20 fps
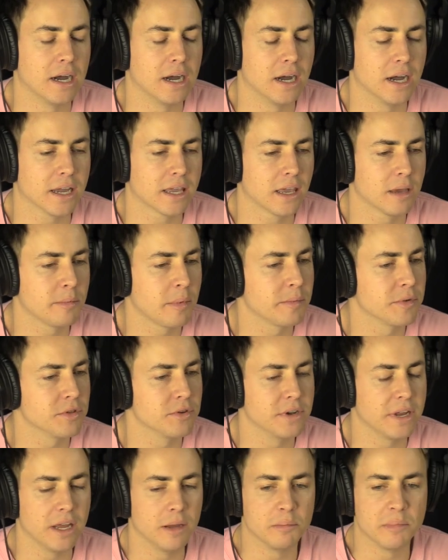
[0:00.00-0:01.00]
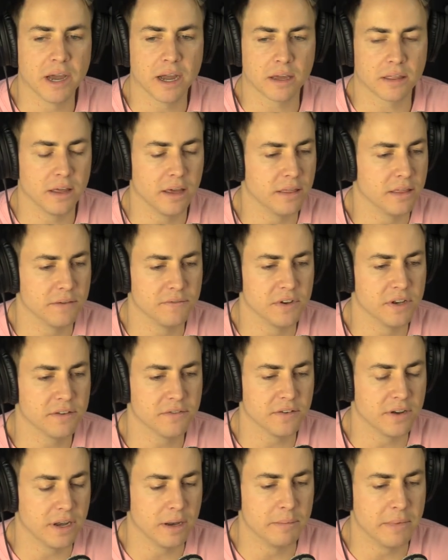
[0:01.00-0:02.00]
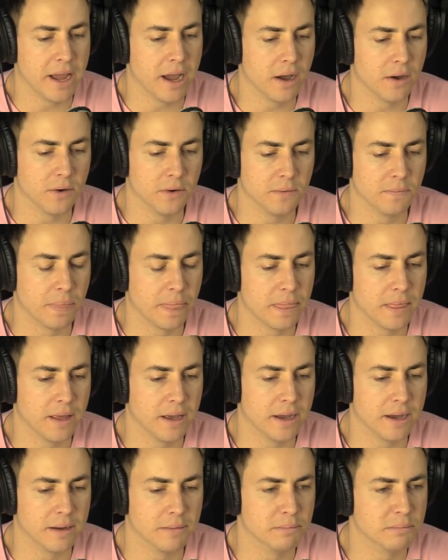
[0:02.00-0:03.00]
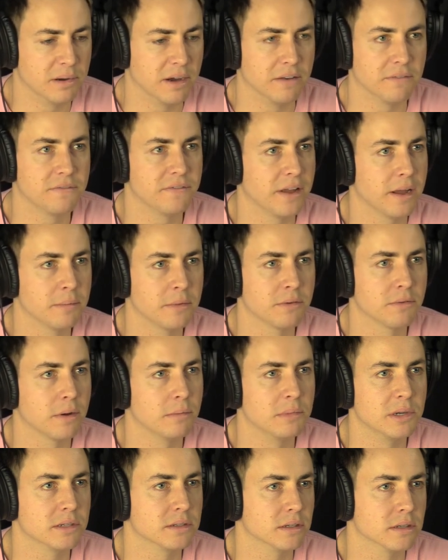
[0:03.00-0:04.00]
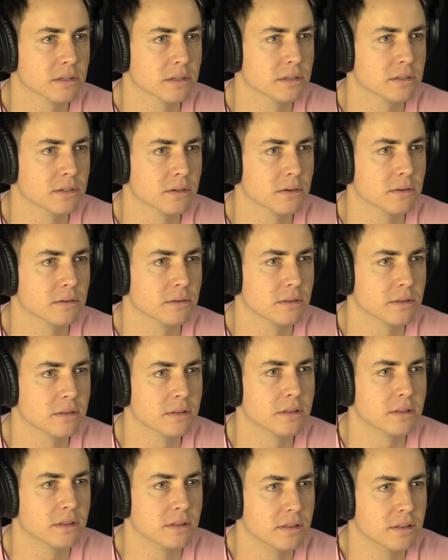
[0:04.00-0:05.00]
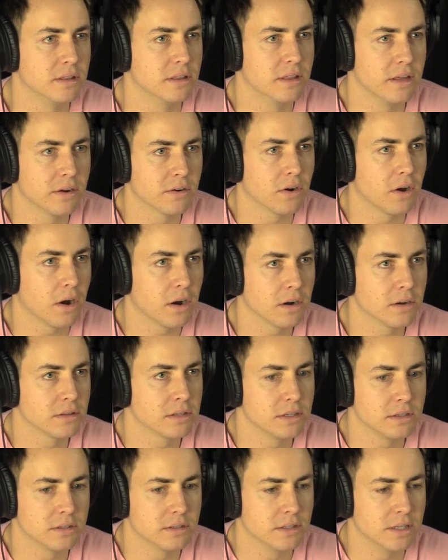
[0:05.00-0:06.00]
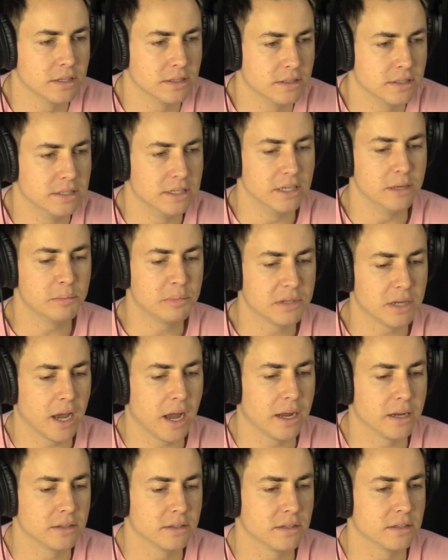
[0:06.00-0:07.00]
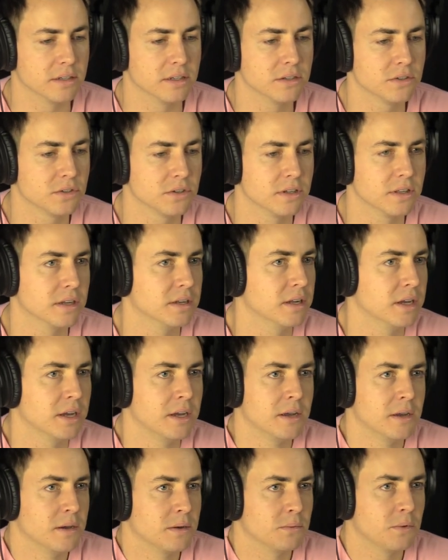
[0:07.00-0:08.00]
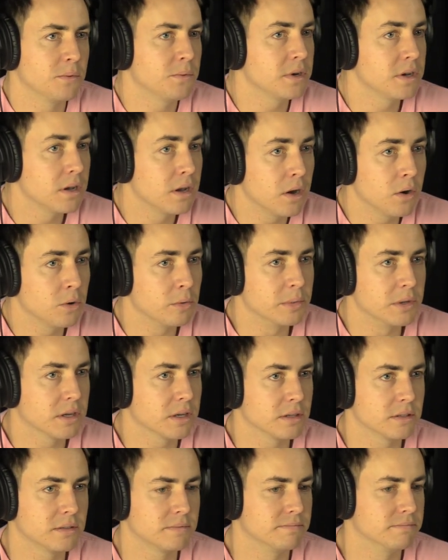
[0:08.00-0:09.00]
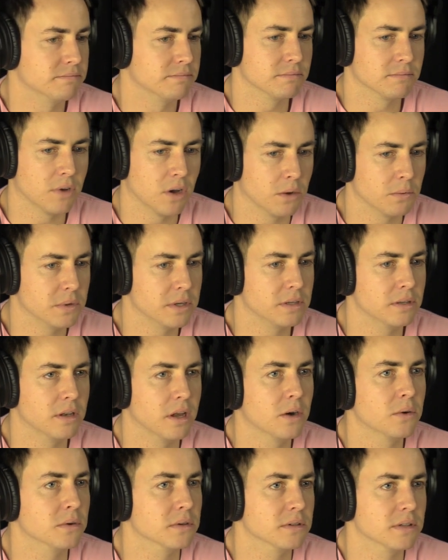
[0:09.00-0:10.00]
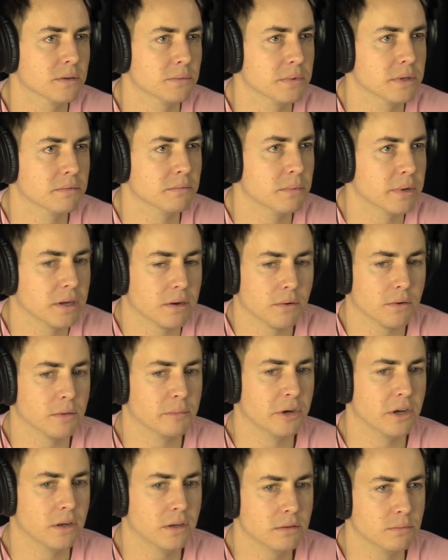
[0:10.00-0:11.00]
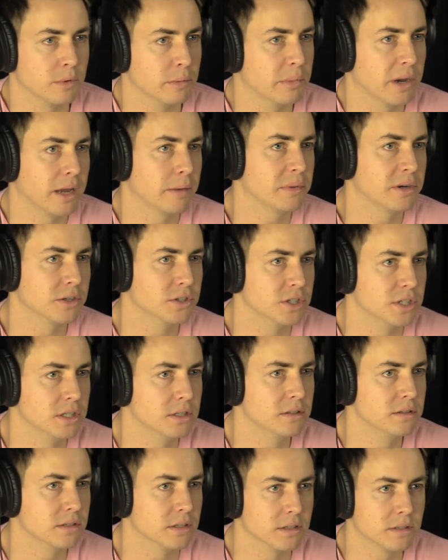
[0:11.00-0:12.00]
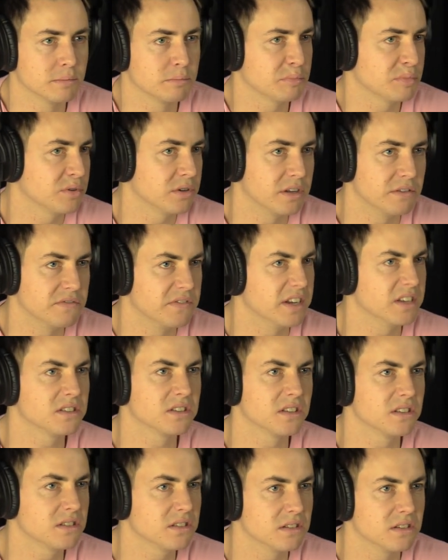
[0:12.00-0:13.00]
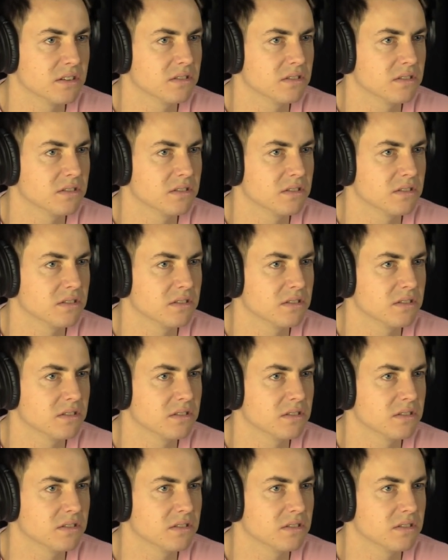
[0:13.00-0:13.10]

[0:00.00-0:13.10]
Uh, I can't remember their name back then. They have a different name now. Huh. Um, but family run business. And really? So there are these these deep ties to industry yeah. that we wouldn't know because all we know is that we, we go to the mall and we buy a pair yeah. of jeans and it's pretty faceless.